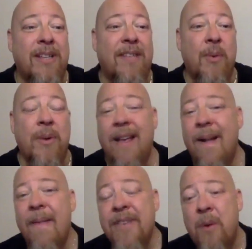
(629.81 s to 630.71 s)
if you would,
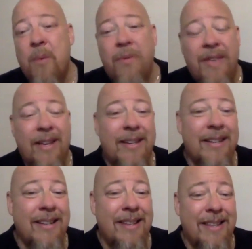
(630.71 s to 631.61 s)

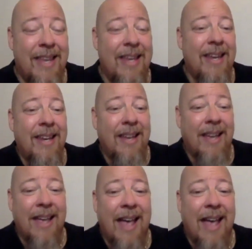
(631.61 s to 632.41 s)
the